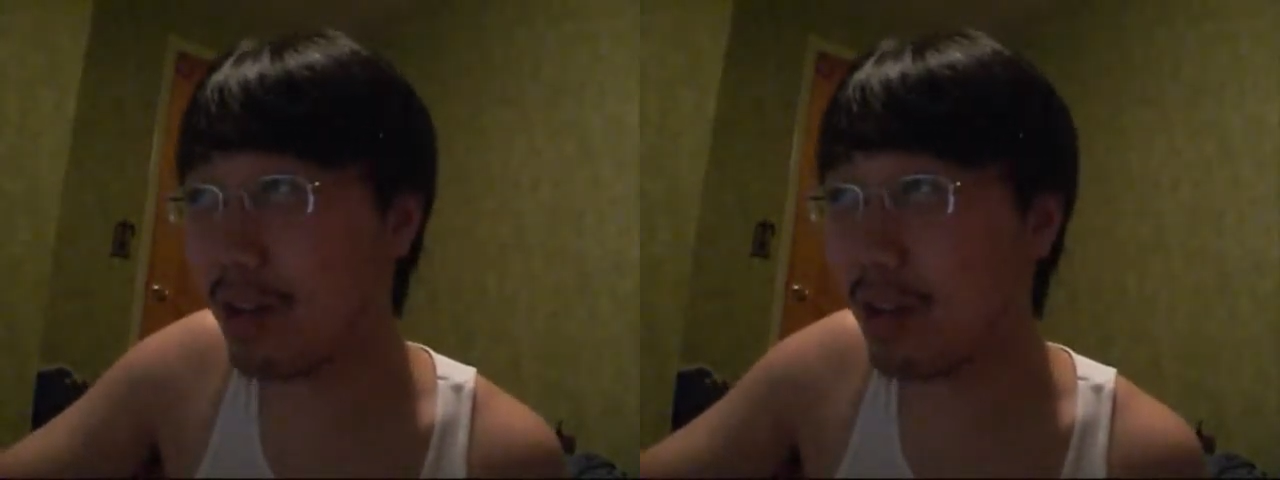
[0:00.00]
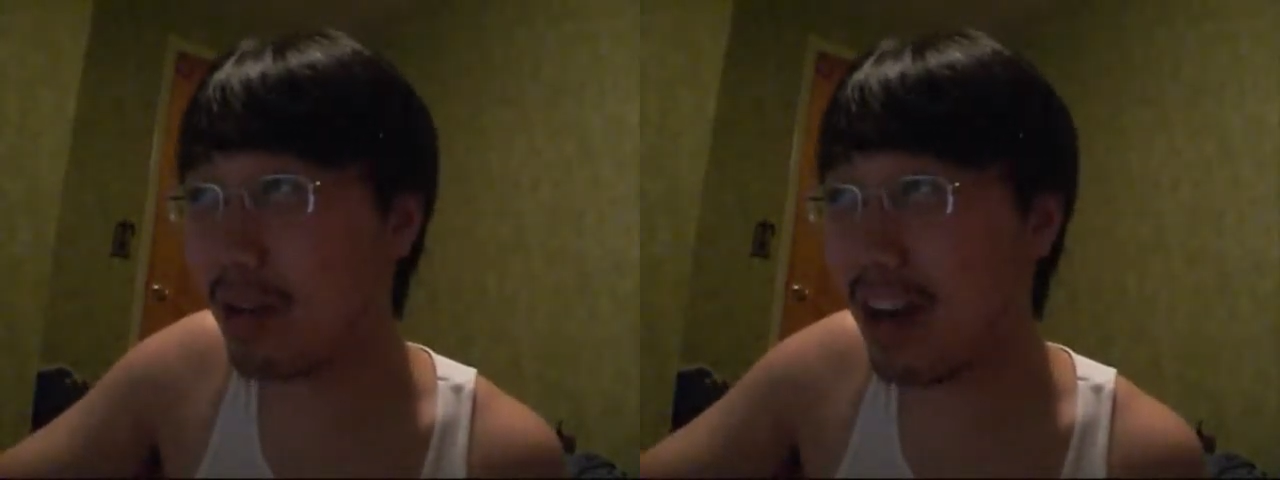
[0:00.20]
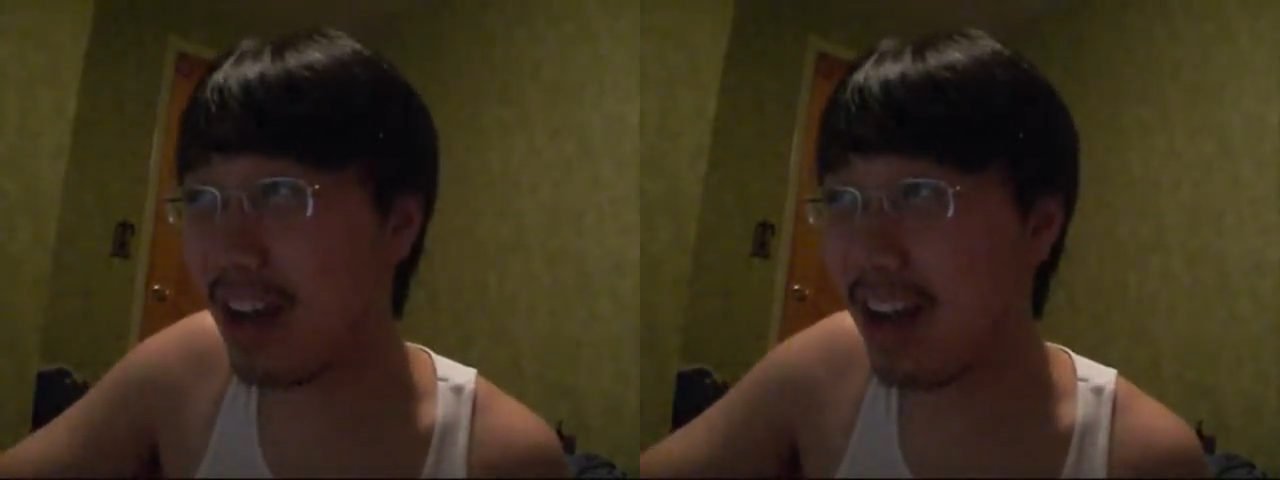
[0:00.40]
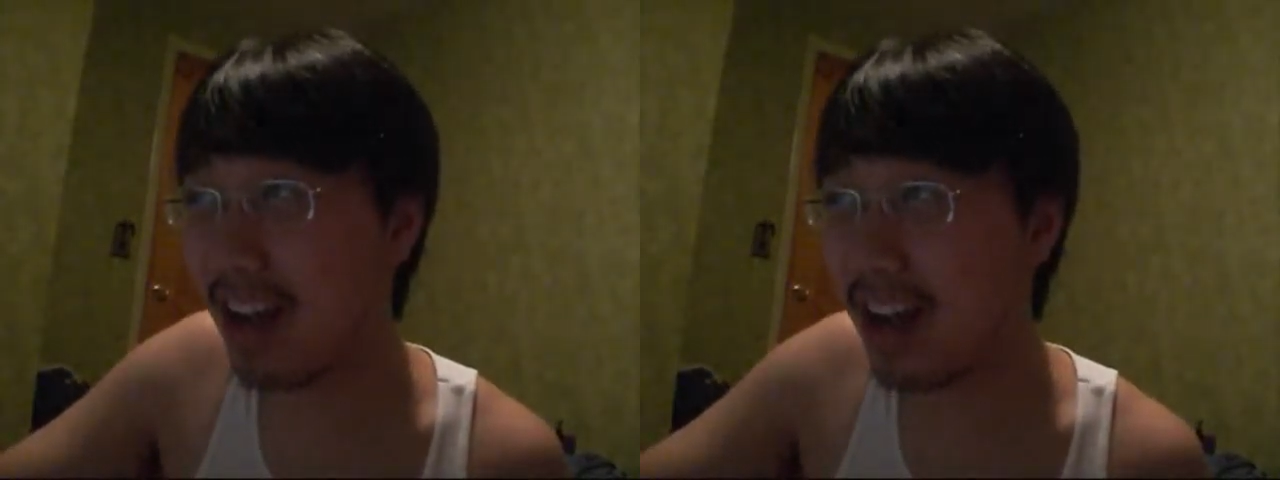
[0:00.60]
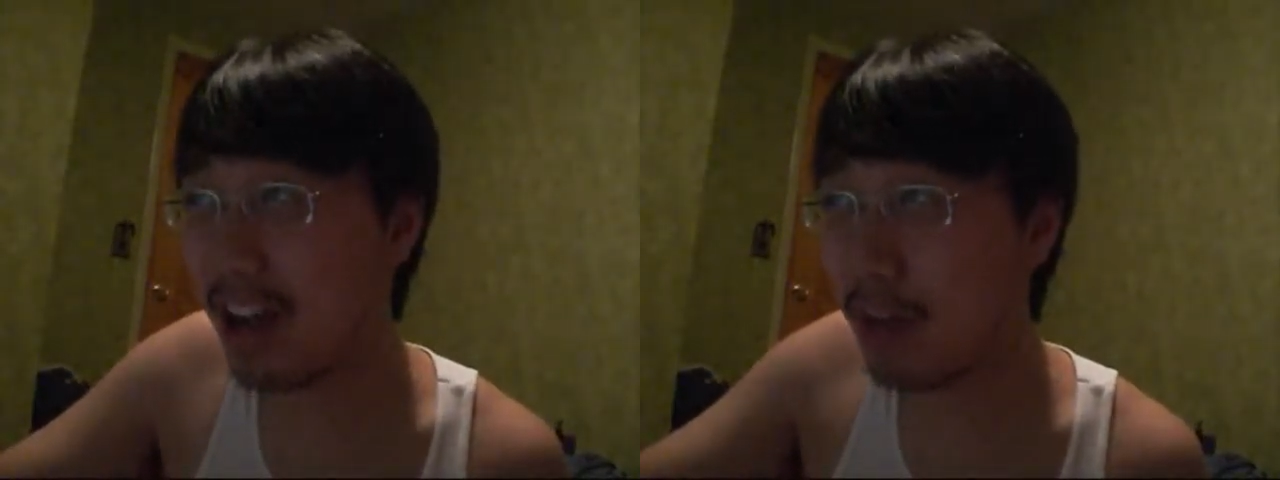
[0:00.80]
though,
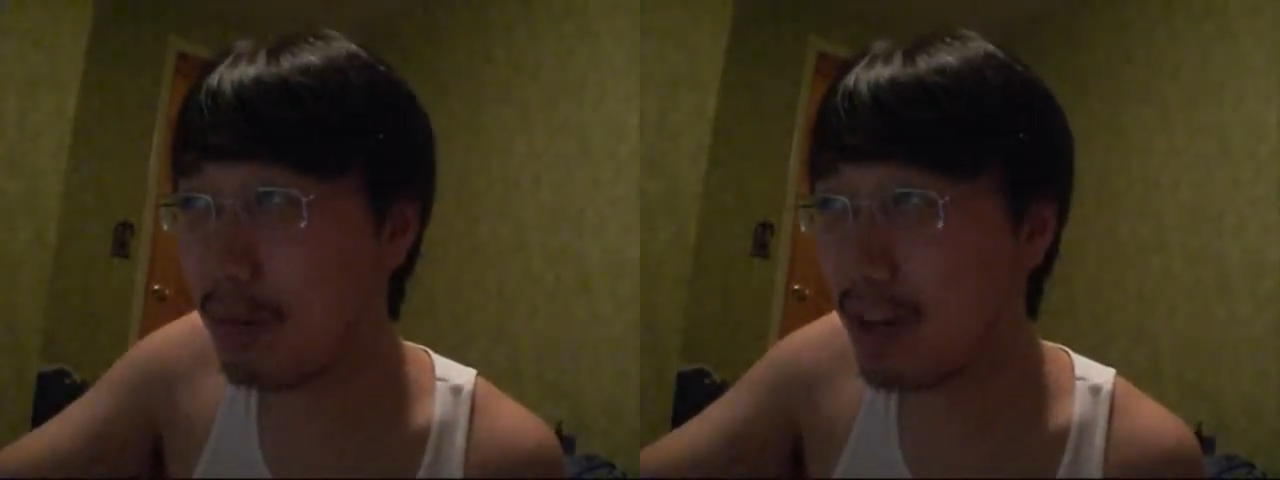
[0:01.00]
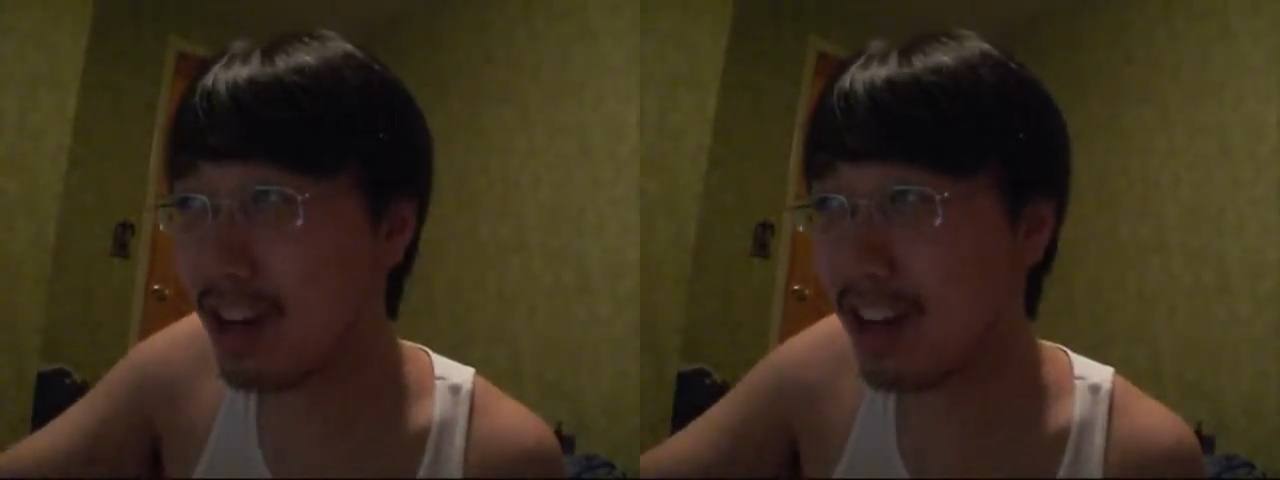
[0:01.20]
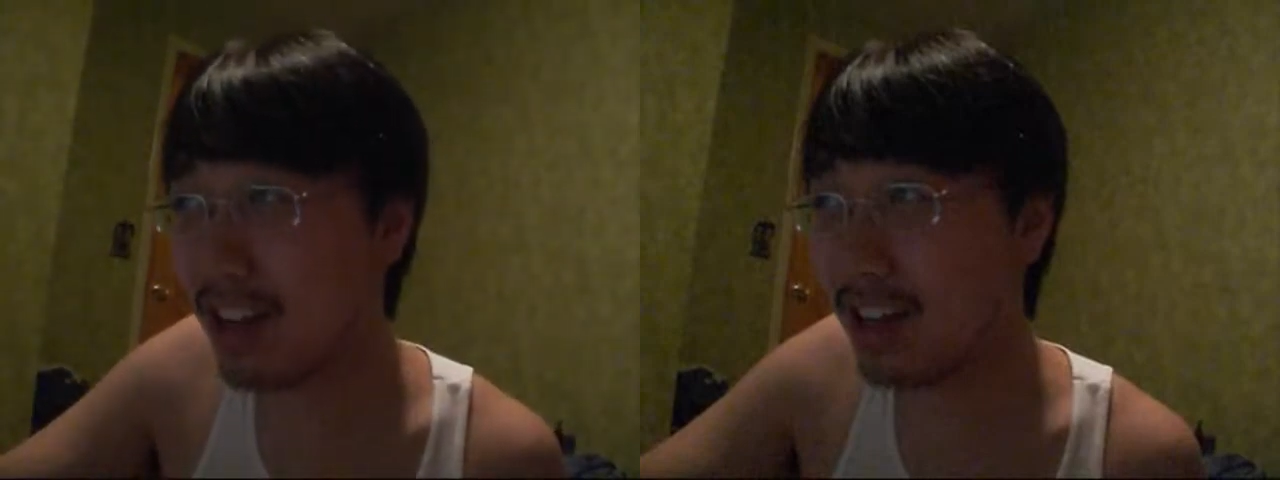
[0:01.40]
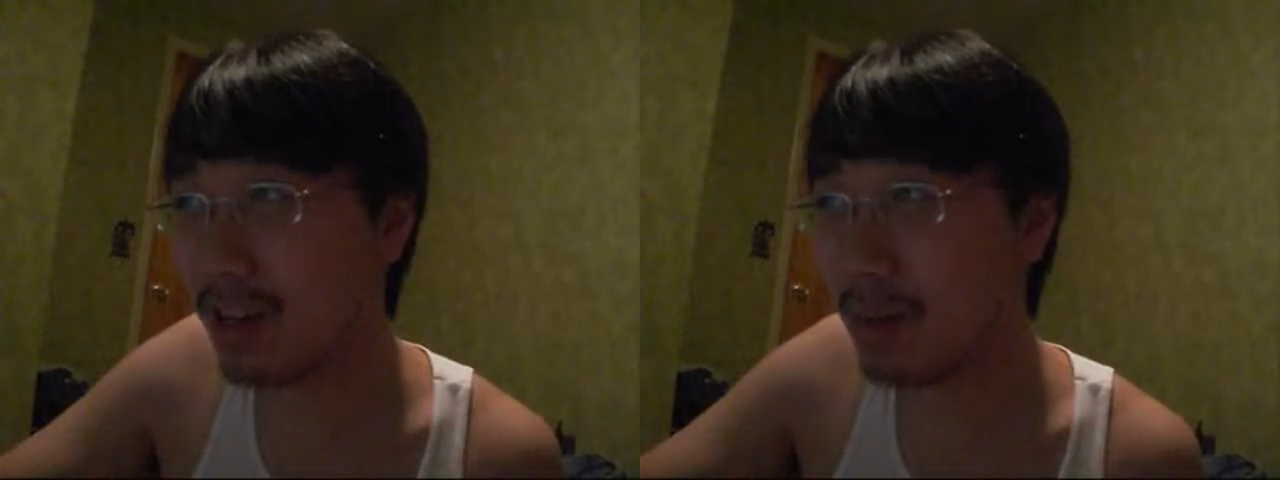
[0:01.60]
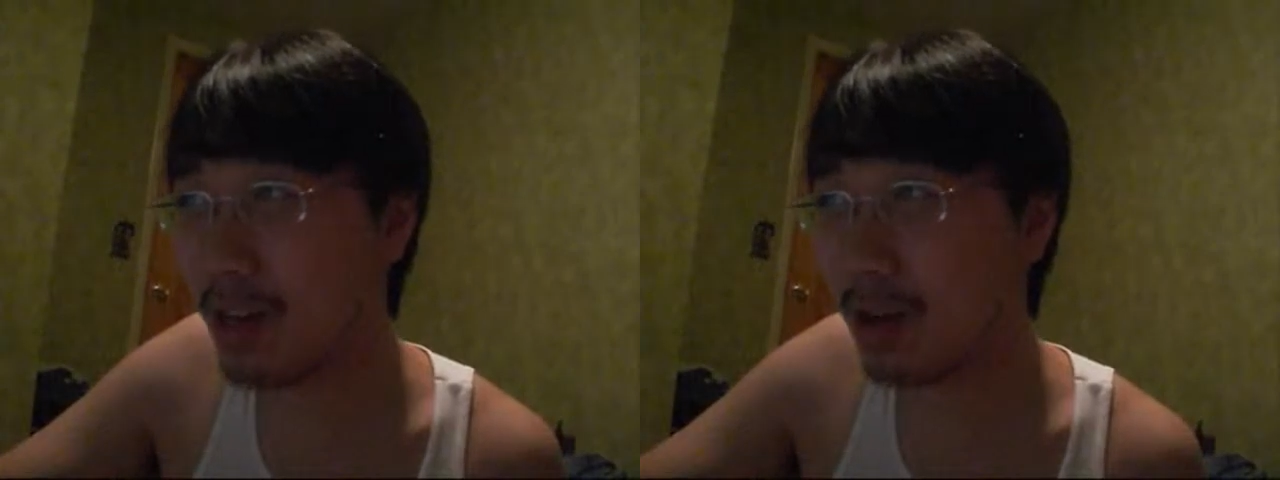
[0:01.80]
I'm
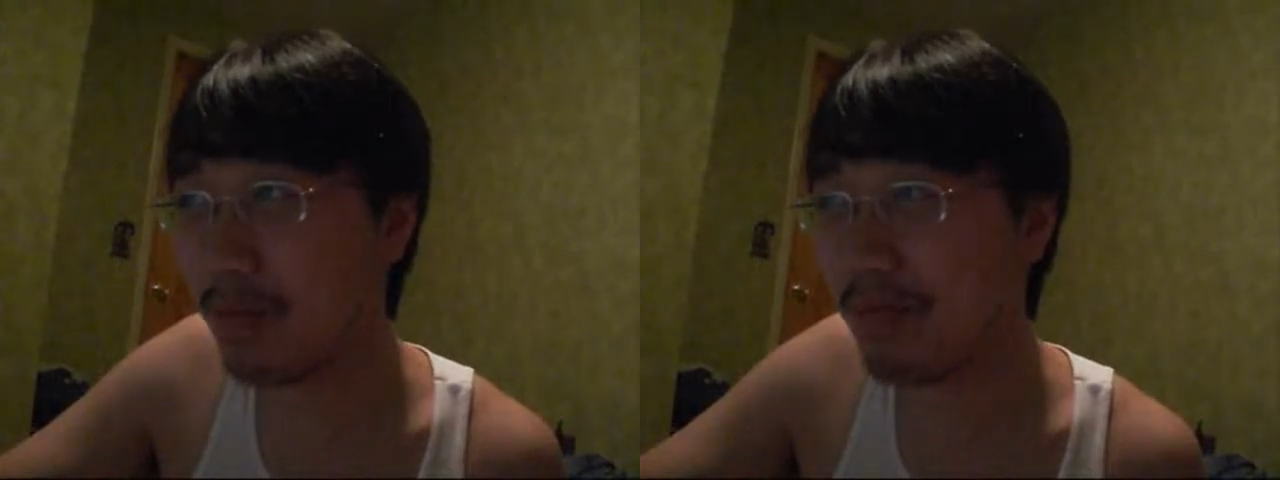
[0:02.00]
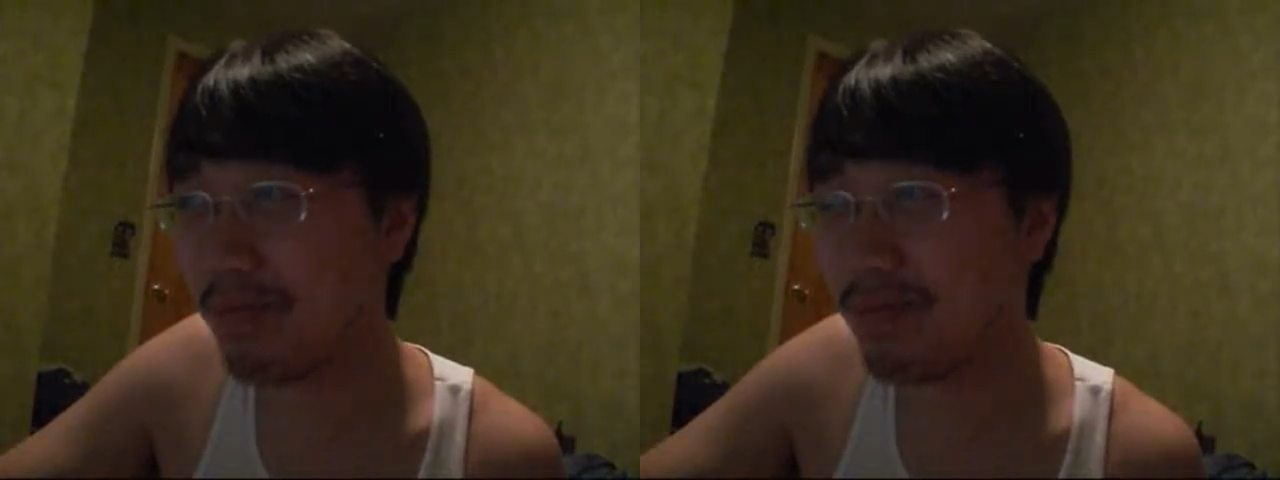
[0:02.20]
behind about